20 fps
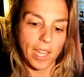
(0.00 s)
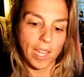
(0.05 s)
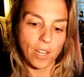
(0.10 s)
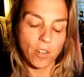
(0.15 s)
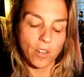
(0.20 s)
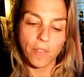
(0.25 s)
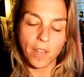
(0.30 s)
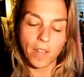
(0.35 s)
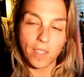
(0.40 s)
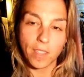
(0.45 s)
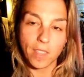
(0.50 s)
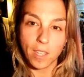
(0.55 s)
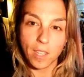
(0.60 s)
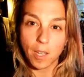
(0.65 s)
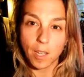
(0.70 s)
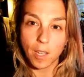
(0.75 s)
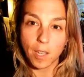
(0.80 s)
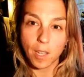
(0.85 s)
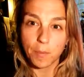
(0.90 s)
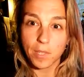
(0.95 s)
If anything
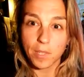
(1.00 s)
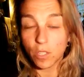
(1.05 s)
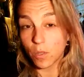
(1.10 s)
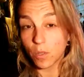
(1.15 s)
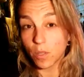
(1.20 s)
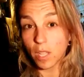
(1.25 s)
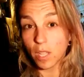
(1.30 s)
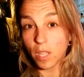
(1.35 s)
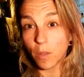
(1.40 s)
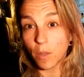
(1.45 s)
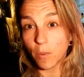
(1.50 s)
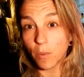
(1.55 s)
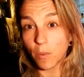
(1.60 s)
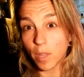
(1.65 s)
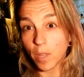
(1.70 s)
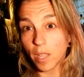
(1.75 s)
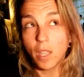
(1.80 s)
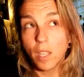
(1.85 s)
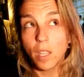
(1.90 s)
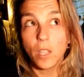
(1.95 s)
upsets you in that way,
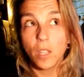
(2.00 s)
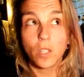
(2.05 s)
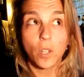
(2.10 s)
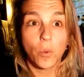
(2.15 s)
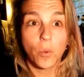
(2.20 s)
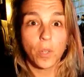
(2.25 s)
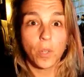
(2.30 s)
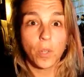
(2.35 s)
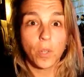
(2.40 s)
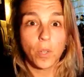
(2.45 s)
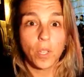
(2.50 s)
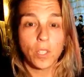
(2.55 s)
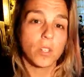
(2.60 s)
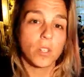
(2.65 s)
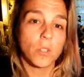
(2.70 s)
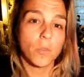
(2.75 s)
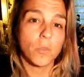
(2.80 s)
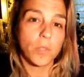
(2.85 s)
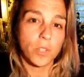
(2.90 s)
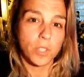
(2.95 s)
go internal with
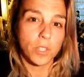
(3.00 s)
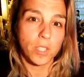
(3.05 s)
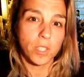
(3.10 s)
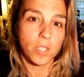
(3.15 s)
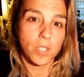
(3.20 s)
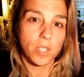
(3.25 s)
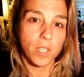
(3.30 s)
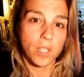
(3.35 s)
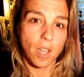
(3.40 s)
yourself,